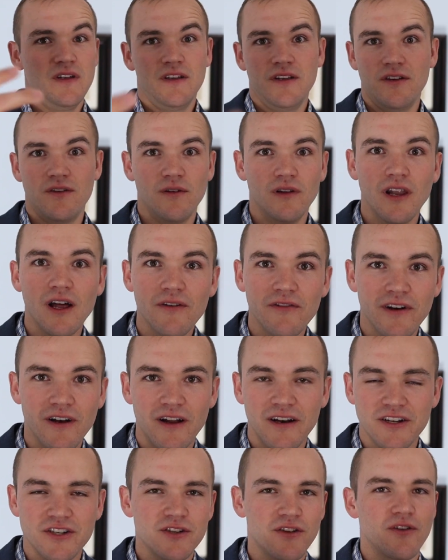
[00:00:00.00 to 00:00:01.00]
loving
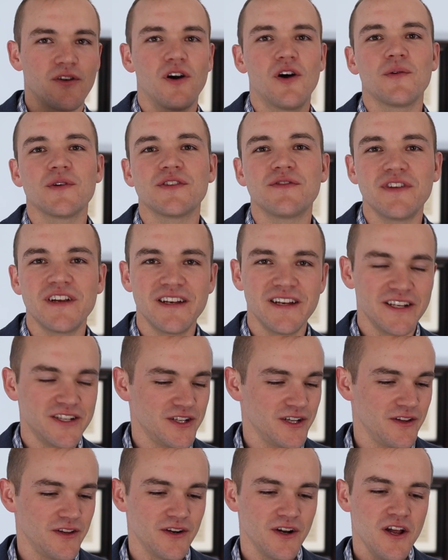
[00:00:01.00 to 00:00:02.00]
on each other, always feeding
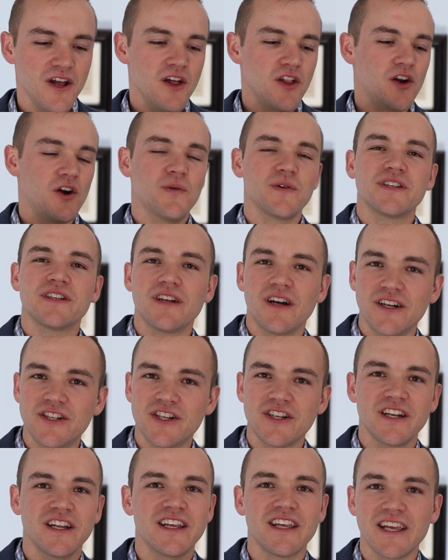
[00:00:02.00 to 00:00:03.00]
each other. They're always
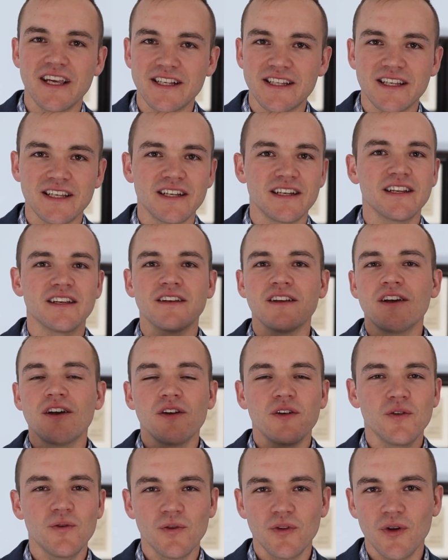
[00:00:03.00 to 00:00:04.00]
touching and kissing and
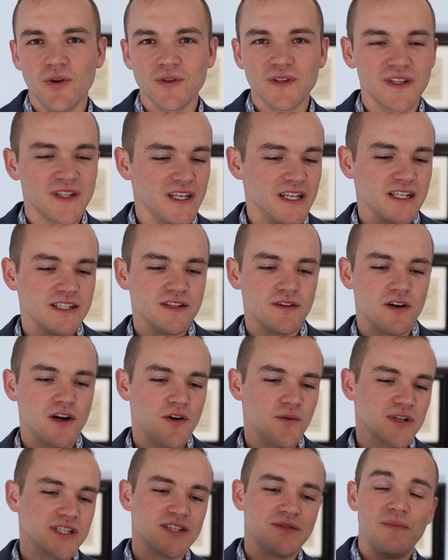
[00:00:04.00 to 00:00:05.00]
doing those things. They're
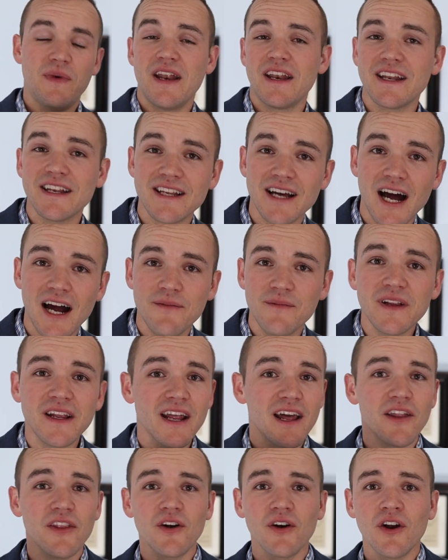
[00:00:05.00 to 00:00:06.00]
always spending time
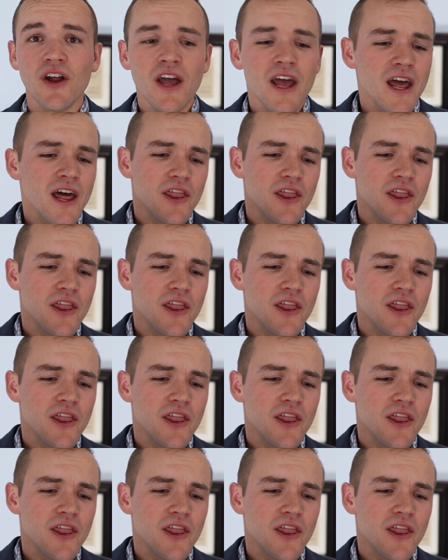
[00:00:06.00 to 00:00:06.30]
together.